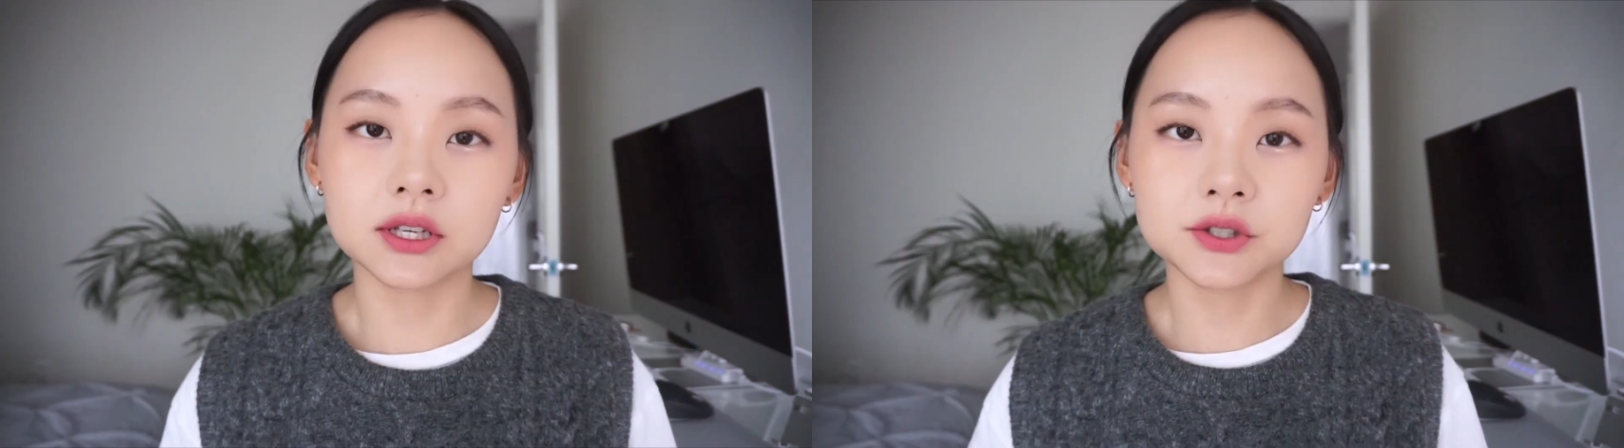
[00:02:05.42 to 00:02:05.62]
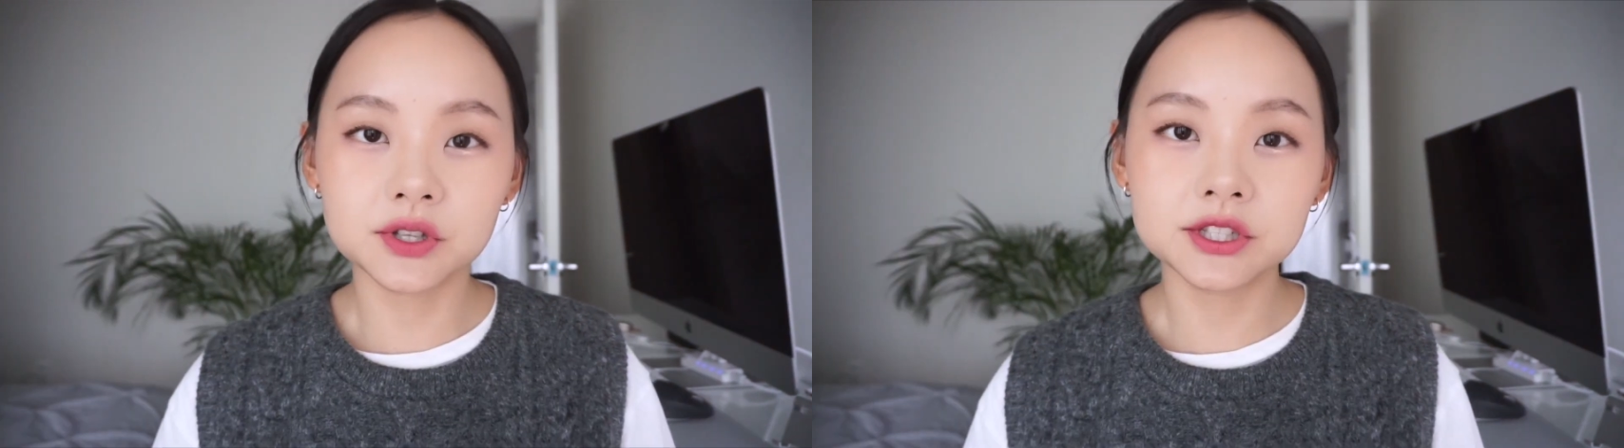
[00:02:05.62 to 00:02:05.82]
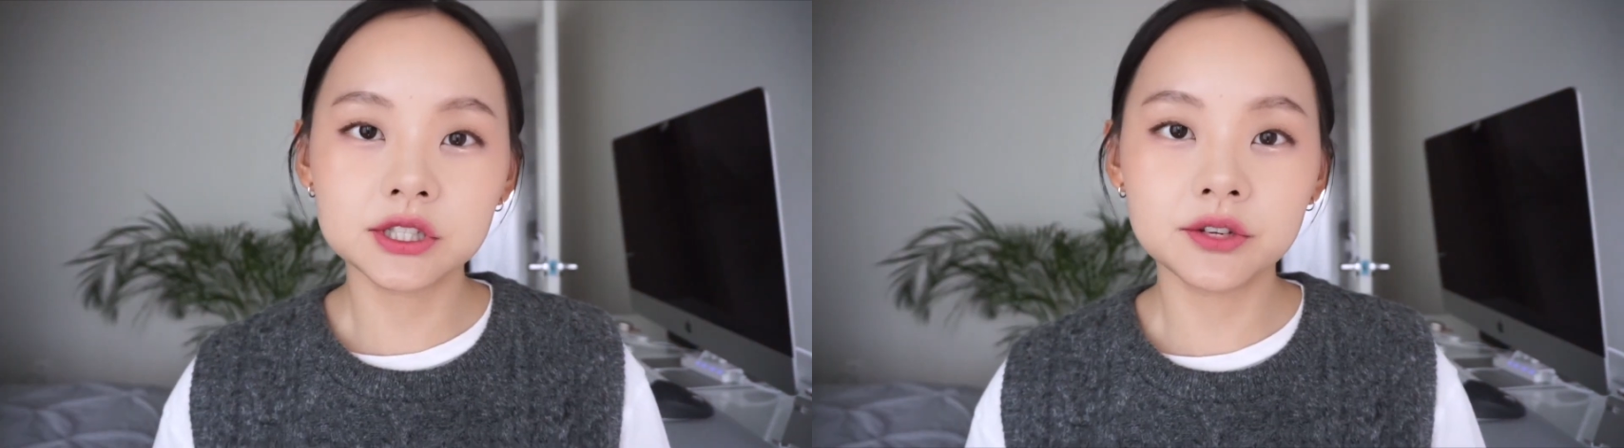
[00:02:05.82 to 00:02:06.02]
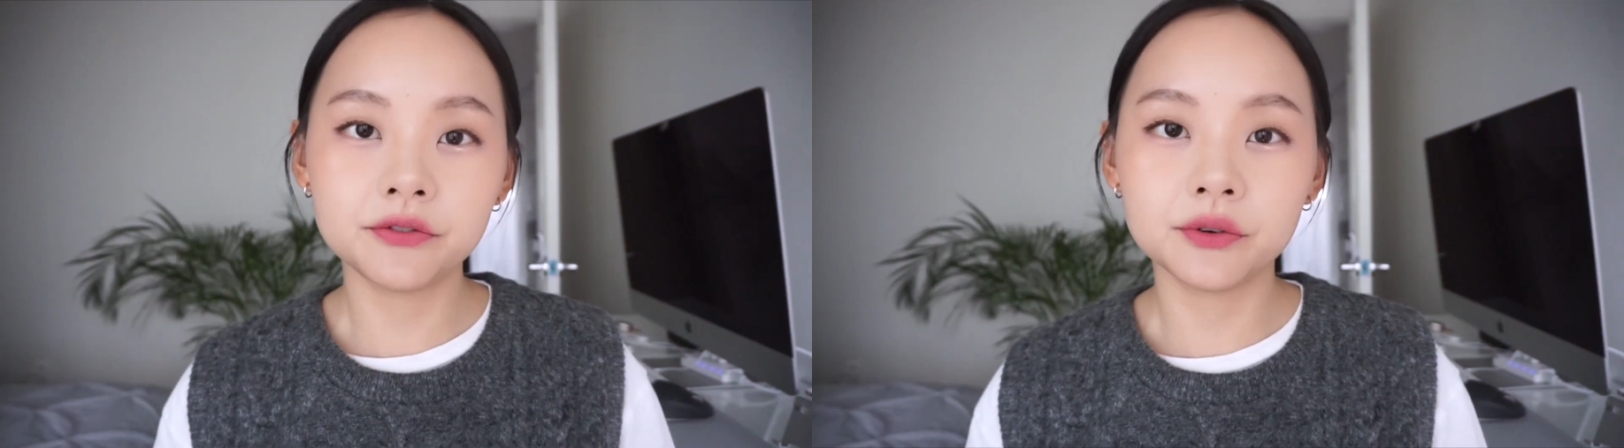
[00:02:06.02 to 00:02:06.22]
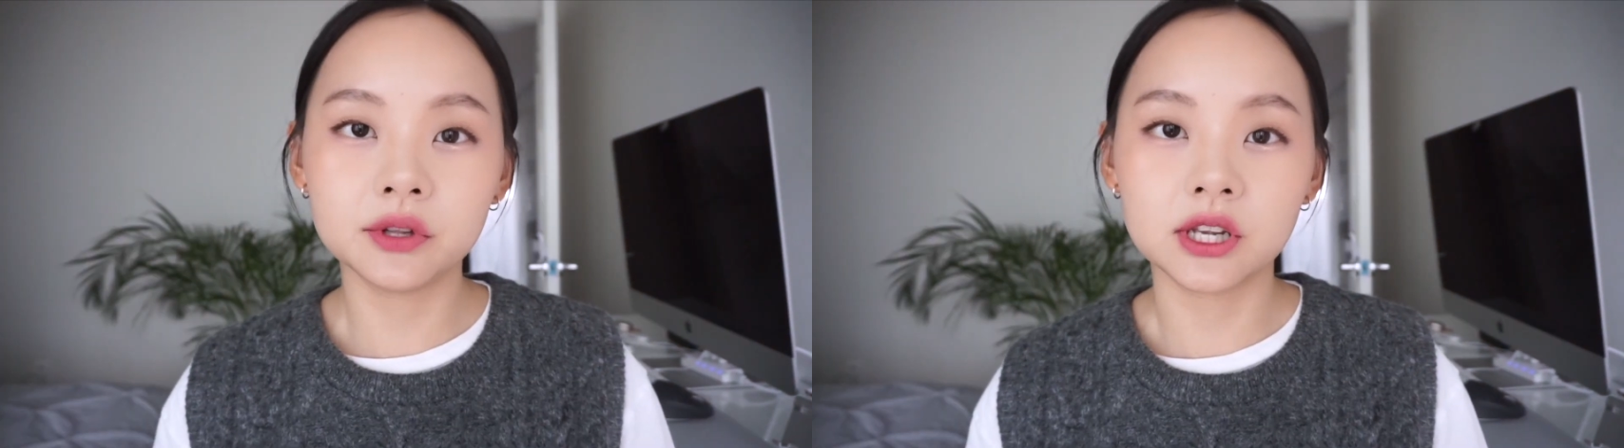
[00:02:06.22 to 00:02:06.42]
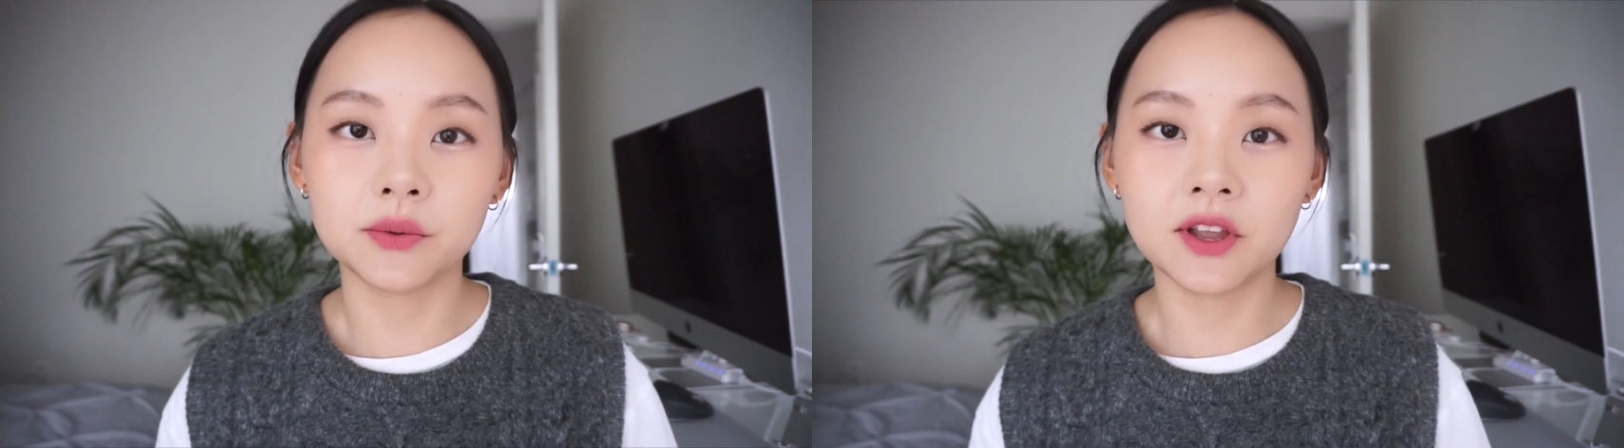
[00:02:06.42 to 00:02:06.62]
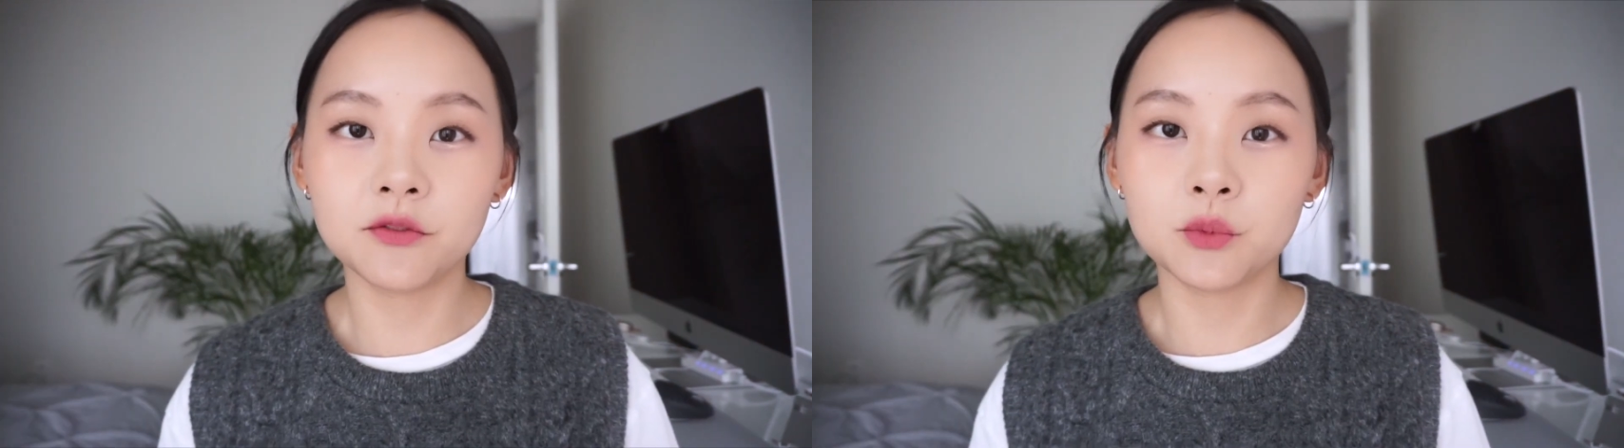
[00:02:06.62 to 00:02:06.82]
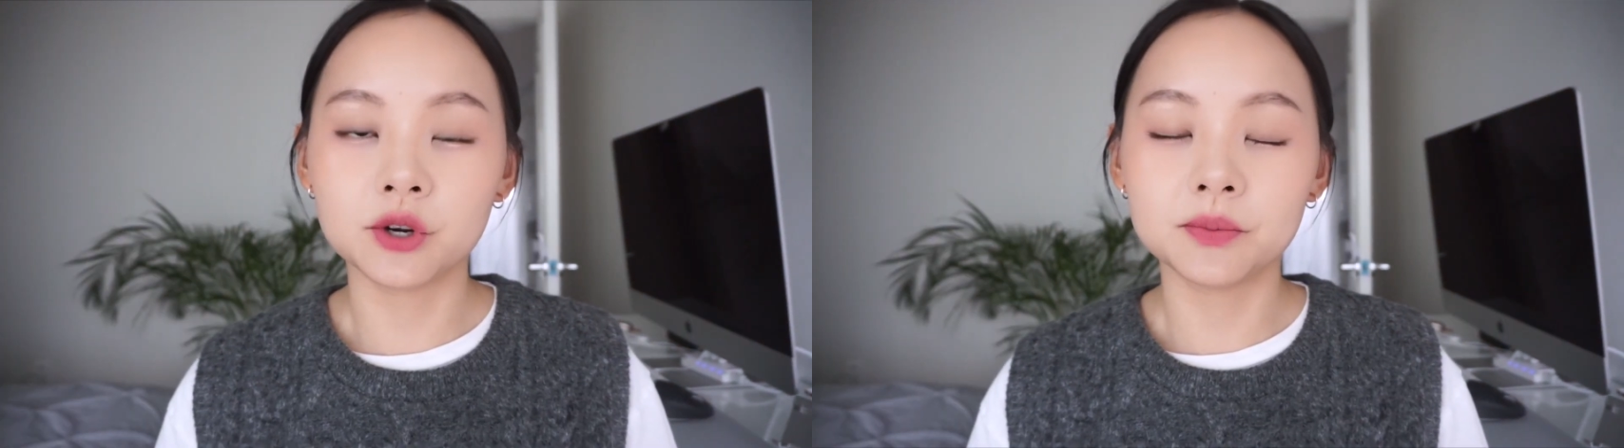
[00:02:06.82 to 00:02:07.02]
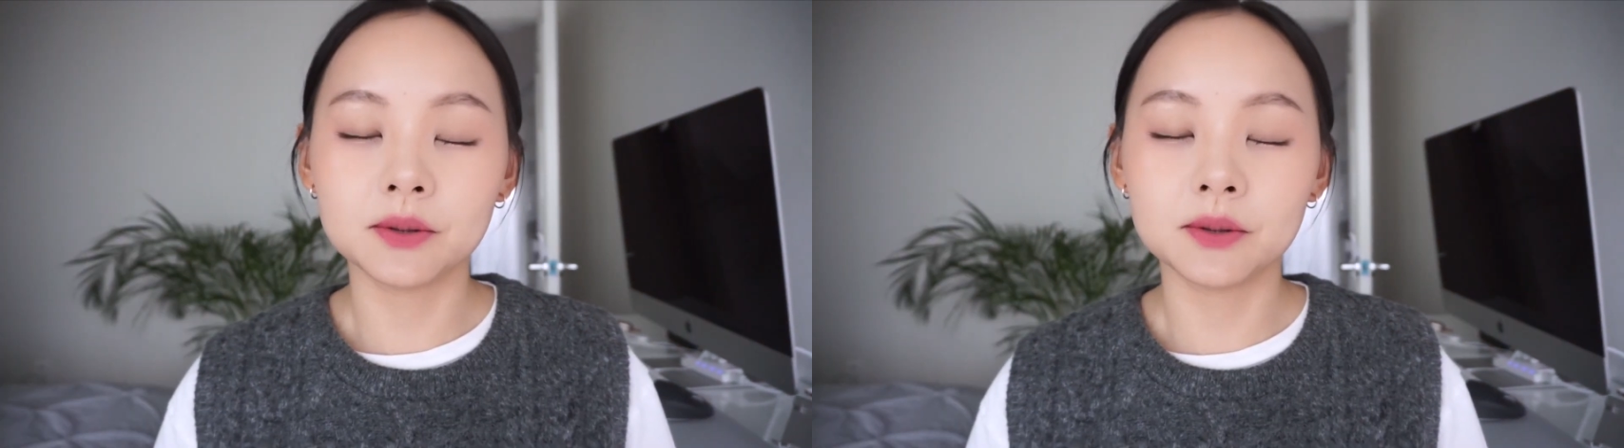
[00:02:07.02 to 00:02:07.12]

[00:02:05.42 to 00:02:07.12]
So this is the full Now we have more